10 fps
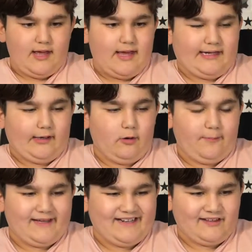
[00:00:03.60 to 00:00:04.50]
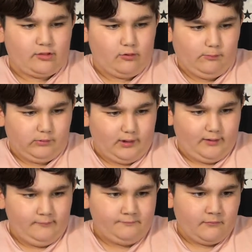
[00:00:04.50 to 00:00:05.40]
and I hope I get it
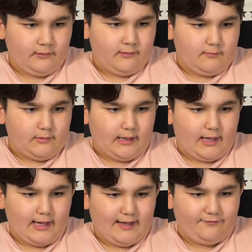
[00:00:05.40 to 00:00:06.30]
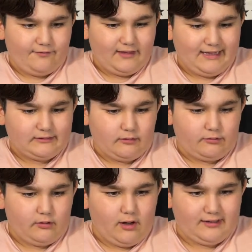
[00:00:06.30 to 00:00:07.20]
Supra. But I feel like this
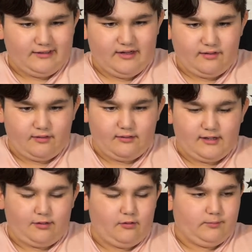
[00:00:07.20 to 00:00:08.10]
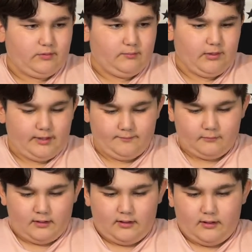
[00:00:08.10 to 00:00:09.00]
is not a Supra, but
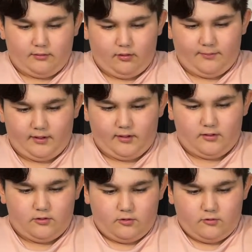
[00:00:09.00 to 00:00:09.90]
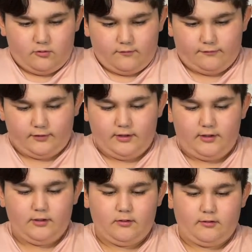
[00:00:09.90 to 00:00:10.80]
it's open. 3,
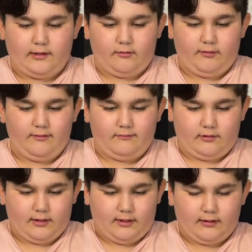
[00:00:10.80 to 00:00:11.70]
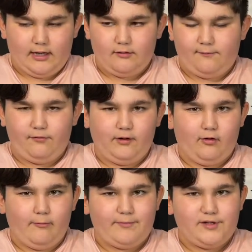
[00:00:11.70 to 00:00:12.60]
okay, wait, okay, guys, before I
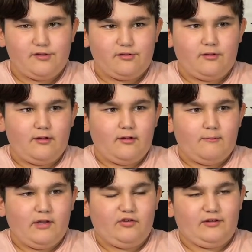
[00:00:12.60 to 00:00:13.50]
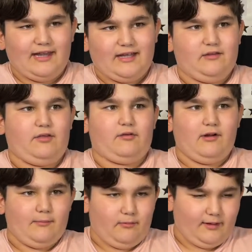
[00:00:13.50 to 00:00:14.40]
open this, make sure to like and
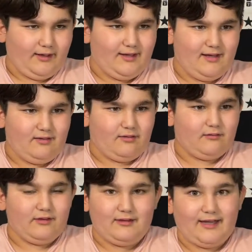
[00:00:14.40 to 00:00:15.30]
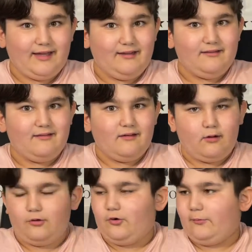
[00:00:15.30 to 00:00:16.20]
subscribe, okay, guys? Did you like it?
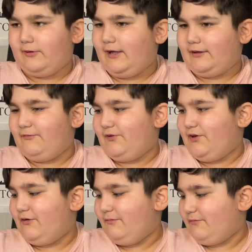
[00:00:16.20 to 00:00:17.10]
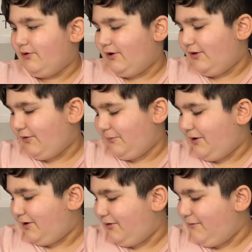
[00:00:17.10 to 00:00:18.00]
Oh, nobody liked the video. Okay, so I'm
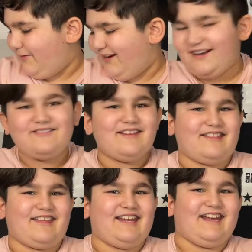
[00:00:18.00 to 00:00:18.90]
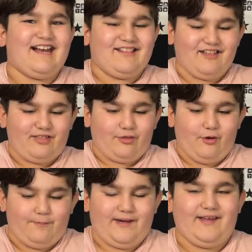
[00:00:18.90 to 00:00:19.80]
not gonna open it. I'm just kidding, guys, let's just
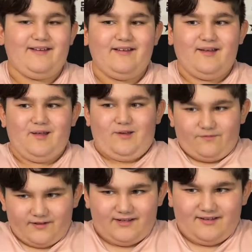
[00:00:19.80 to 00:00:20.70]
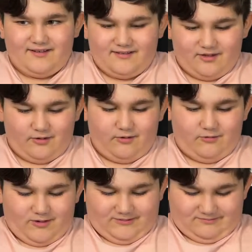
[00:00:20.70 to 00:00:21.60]
open it. 3, 2, 1.